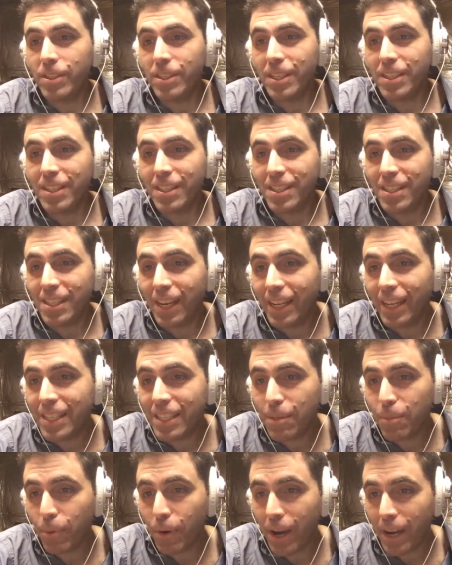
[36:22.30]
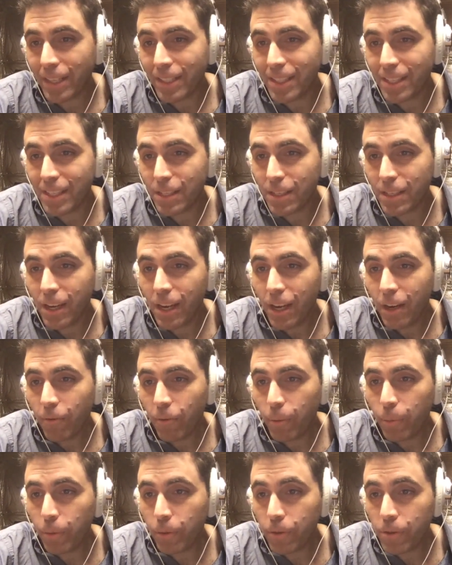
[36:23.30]
says the science and practice,
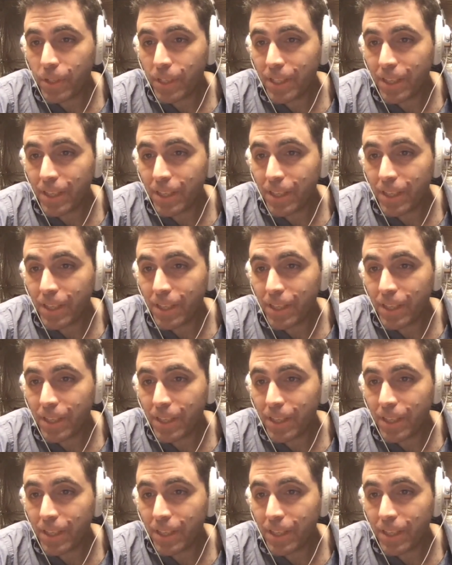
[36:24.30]
reproducing